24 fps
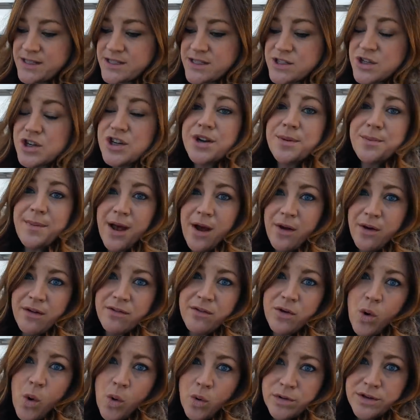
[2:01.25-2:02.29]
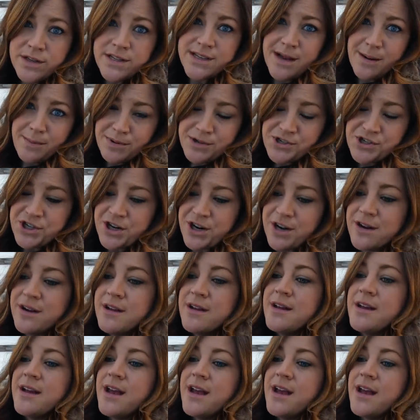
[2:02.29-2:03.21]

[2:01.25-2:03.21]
a certain amount of cold temperature